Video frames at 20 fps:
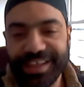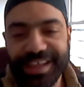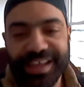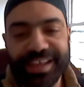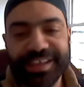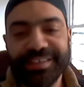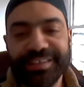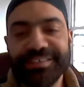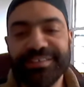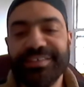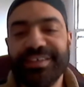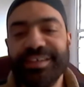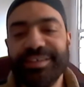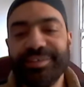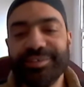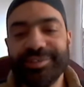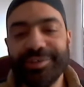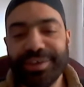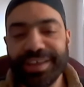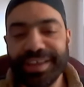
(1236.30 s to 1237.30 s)
And he
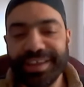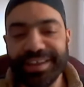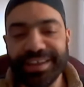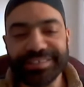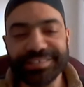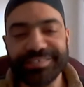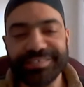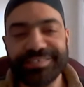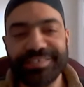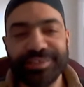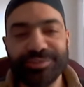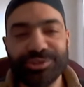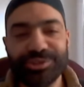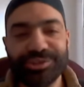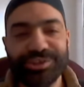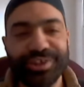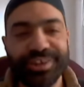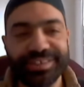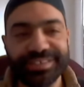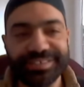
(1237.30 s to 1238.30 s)
took it as such
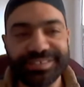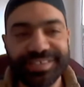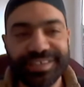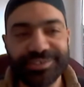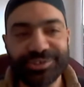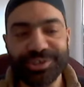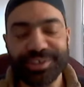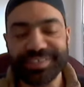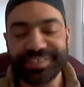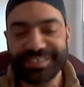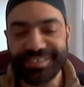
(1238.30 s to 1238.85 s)
a